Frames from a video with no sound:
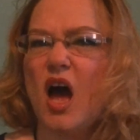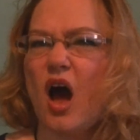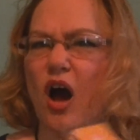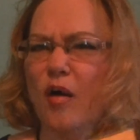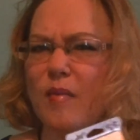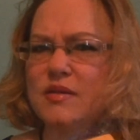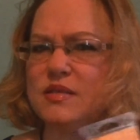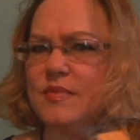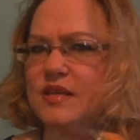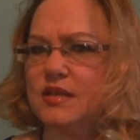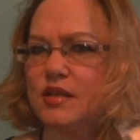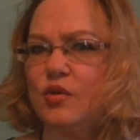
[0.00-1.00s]
Almost
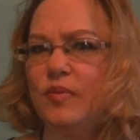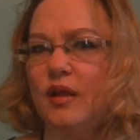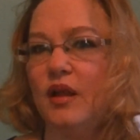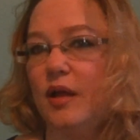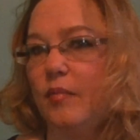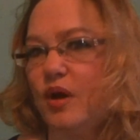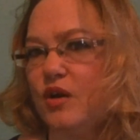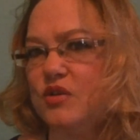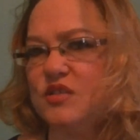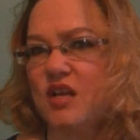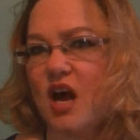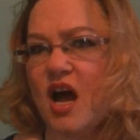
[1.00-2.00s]
smells a little bit like
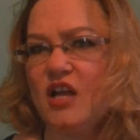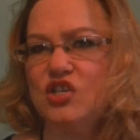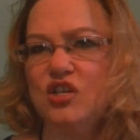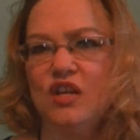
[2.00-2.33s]
butterscotch.